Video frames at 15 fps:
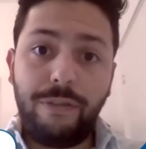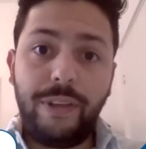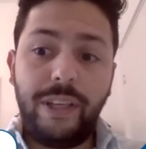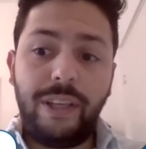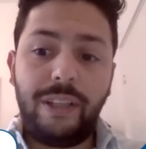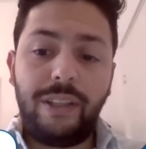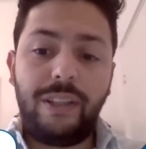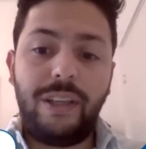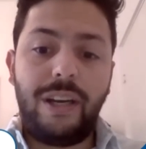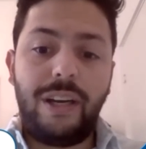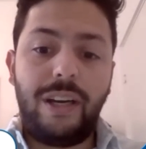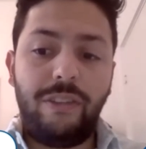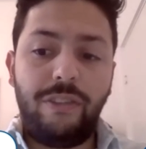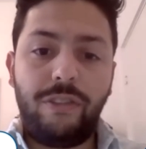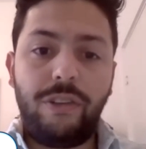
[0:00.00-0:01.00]
Fiat.
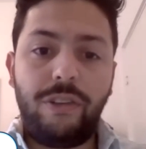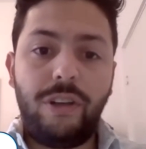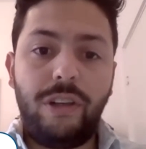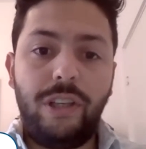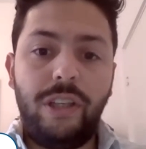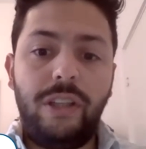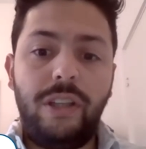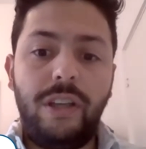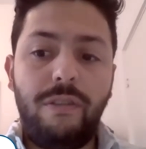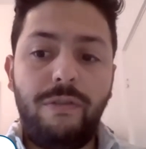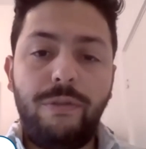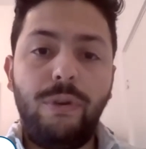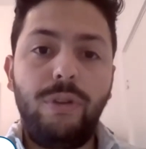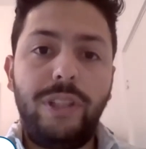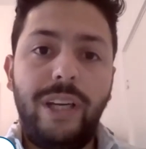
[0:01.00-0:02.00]
I studied a
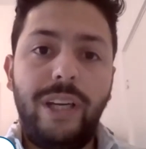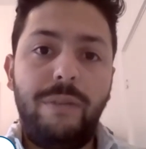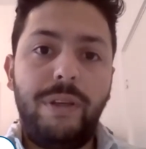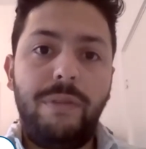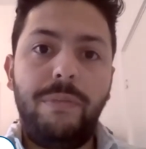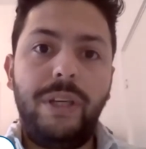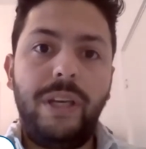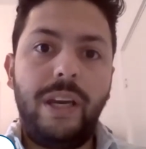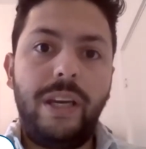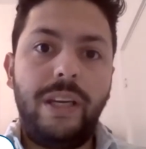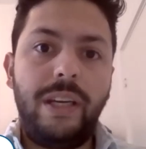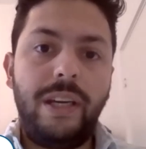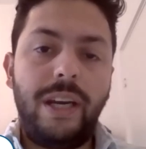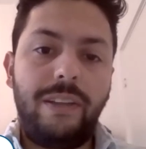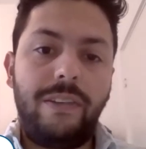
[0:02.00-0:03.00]
full-time
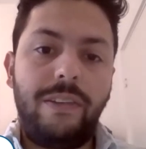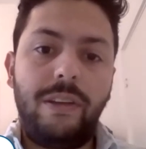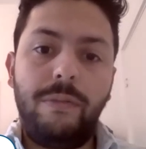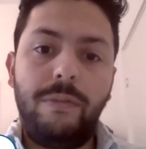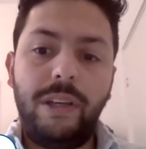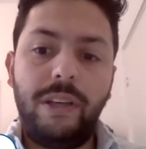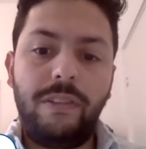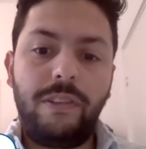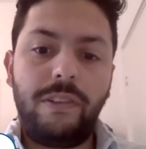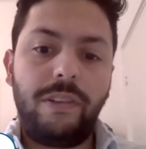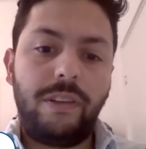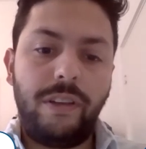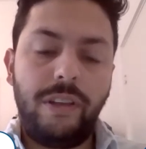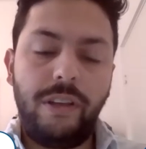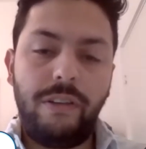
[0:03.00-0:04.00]
MBA at CBS
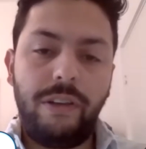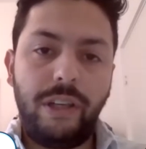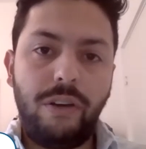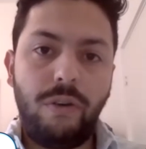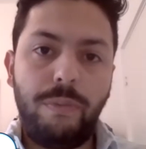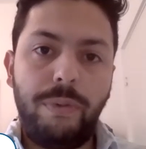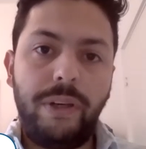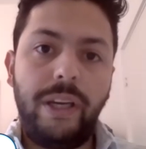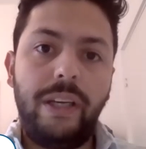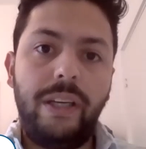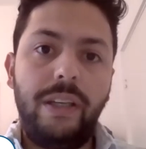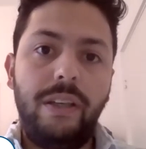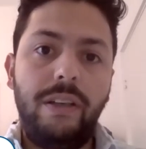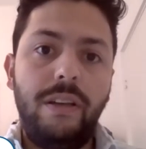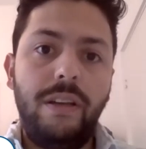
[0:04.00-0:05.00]
here in
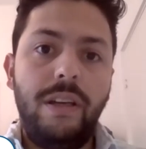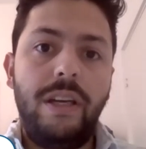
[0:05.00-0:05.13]
Copenhagen.